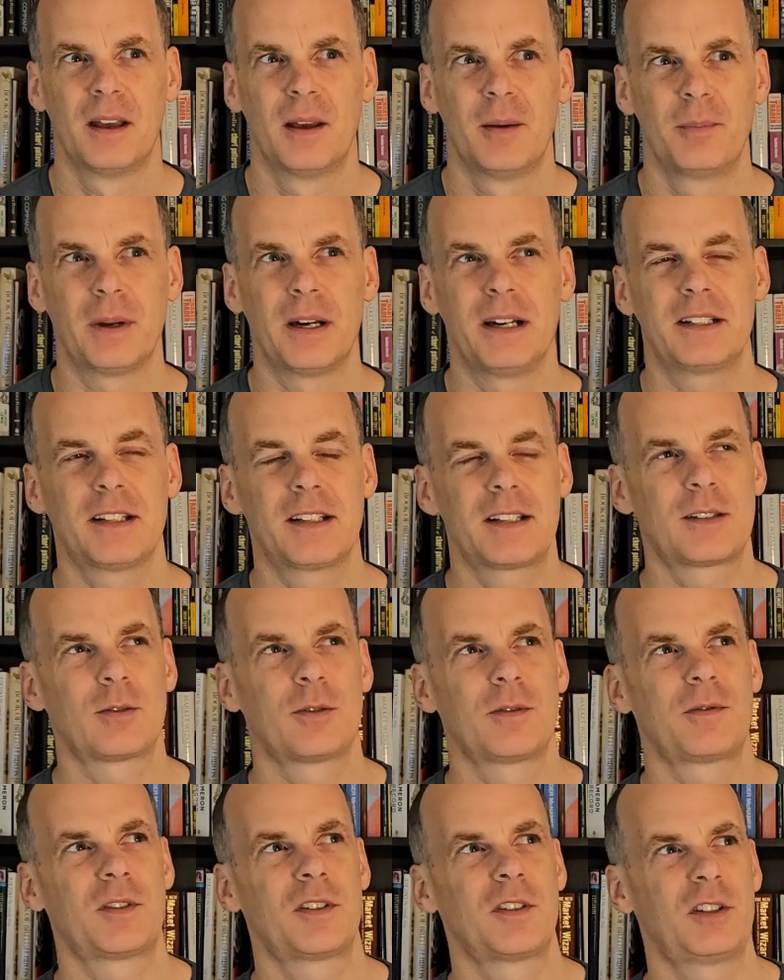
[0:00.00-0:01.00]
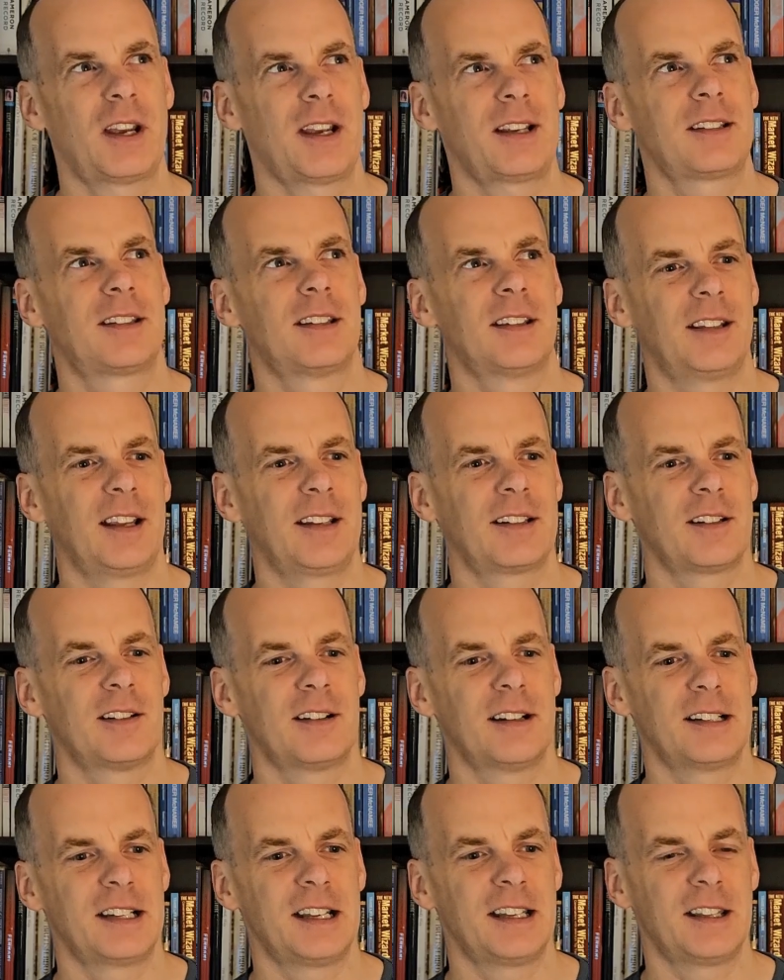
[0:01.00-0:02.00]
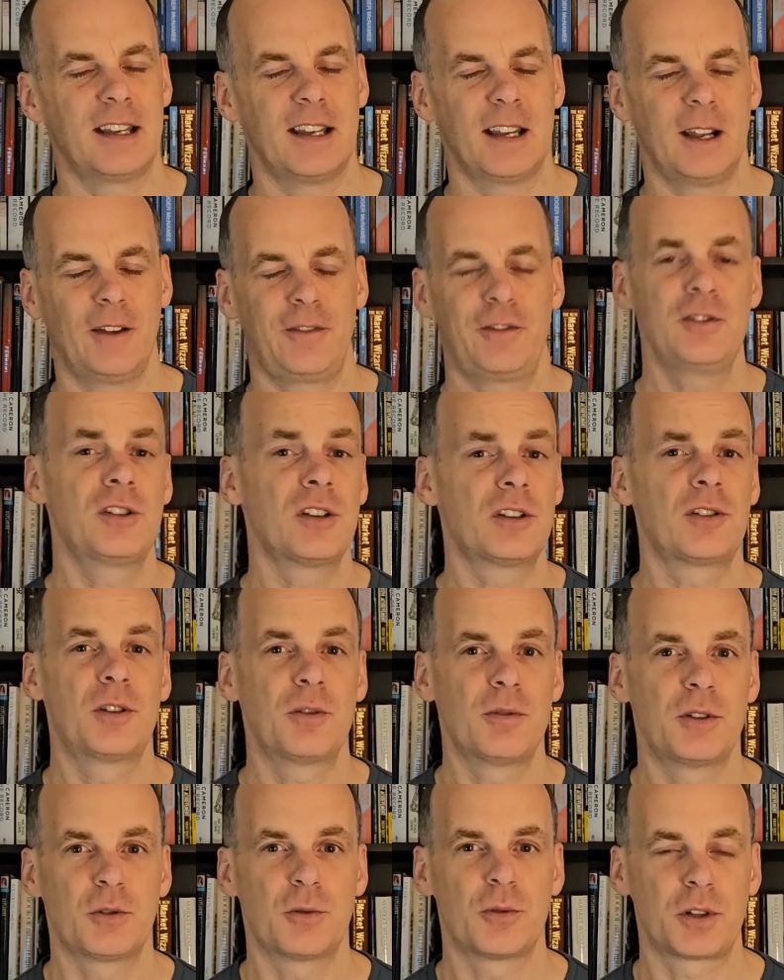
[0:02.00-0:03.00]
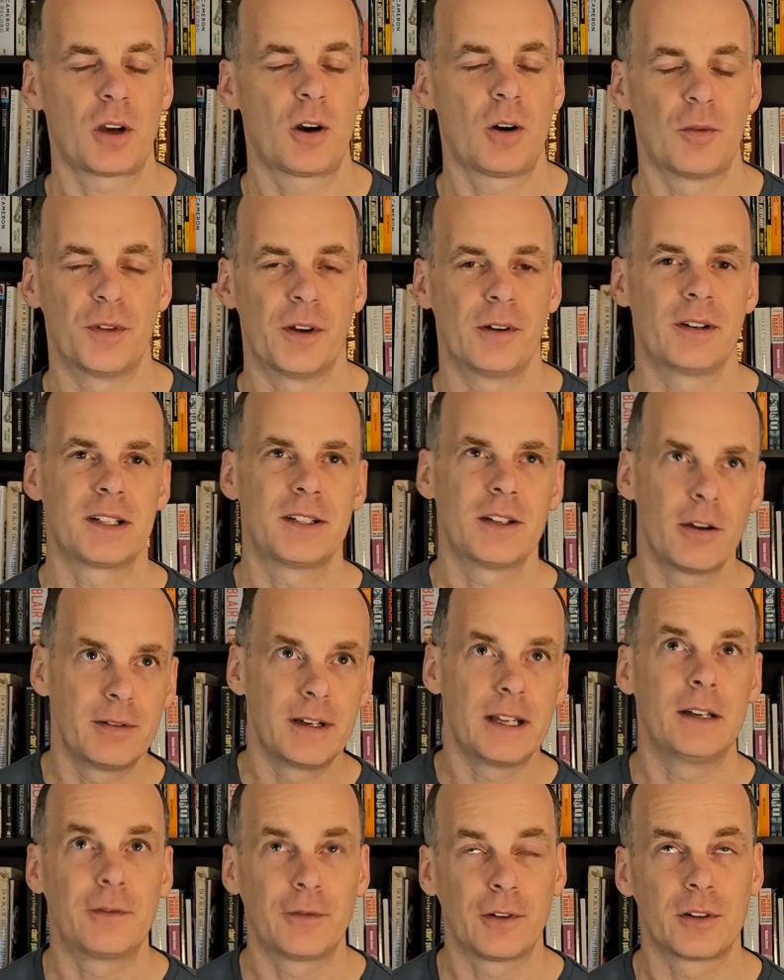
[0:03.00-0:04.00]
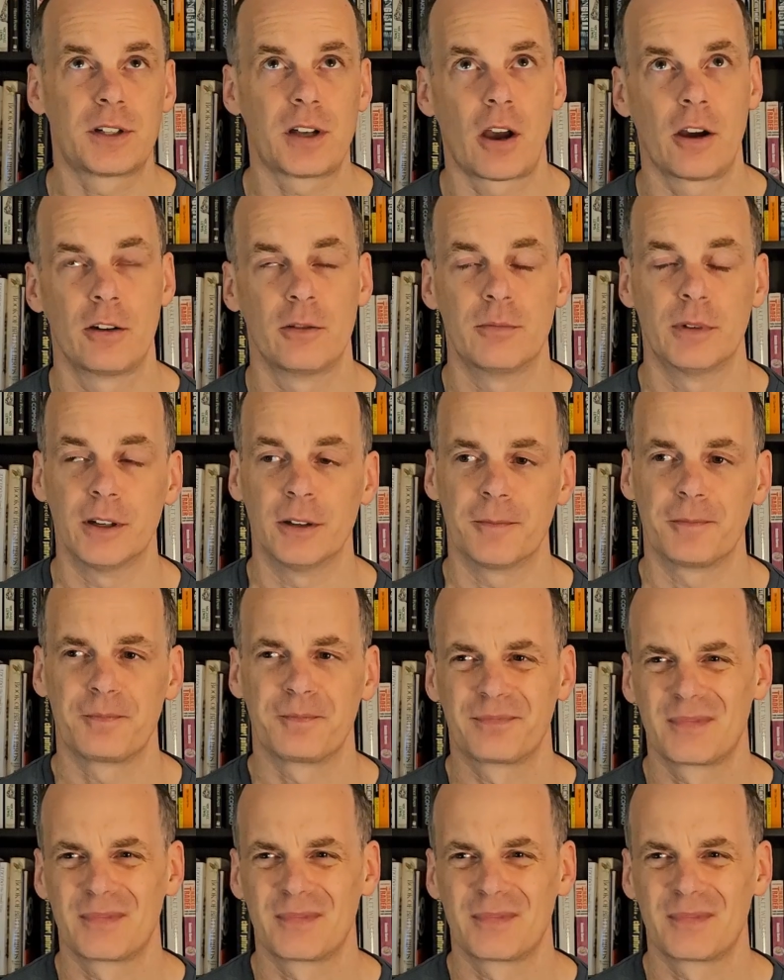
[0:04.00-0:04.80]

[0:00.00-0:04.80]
but it does sort of suggest that there's an idea that if you just do as you're told, there is no need for atonement.